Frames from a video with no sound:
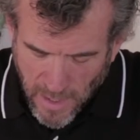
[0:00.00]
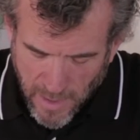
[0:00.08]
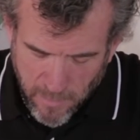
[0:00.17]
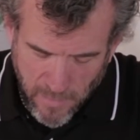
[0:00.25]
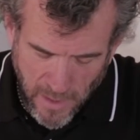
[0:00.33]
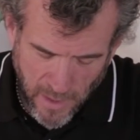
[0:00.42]

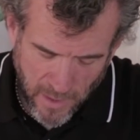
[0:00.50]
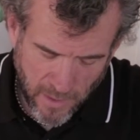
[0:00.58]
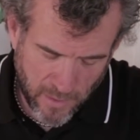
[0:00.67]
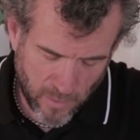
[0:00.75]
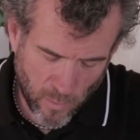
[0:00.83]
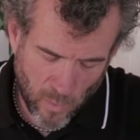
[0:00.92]
I
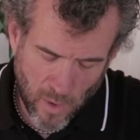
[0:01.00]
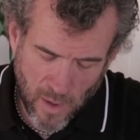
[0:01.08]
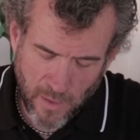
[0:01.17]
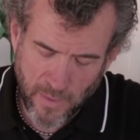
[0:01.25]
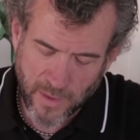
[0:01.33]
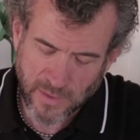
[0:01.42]
made
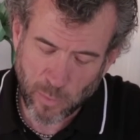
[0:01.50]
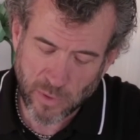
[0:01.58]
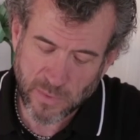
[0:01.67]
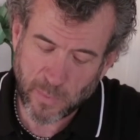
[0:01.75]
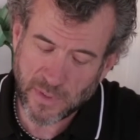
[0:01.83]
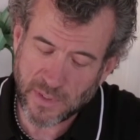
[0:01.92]
one that's
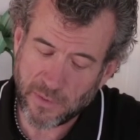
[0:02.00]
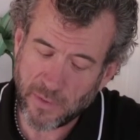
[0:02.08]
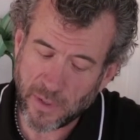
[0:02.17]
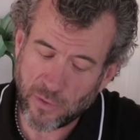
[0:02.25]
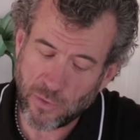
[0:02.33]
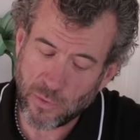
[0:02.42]
more
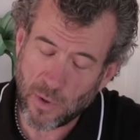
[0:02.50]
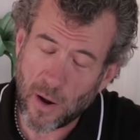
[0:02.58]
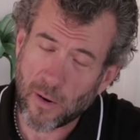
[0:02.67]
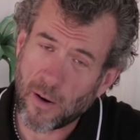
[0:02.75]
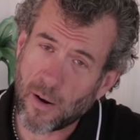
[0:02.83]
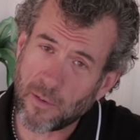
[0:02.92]
specific to
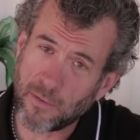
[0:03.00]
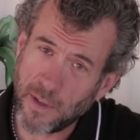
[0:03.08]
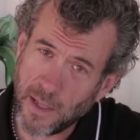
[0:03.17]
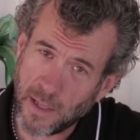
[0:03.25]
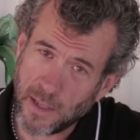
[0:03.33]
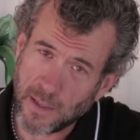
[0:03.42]
our
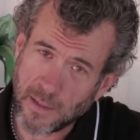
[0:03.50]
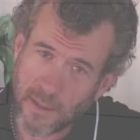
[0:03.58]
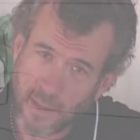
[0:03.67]
RV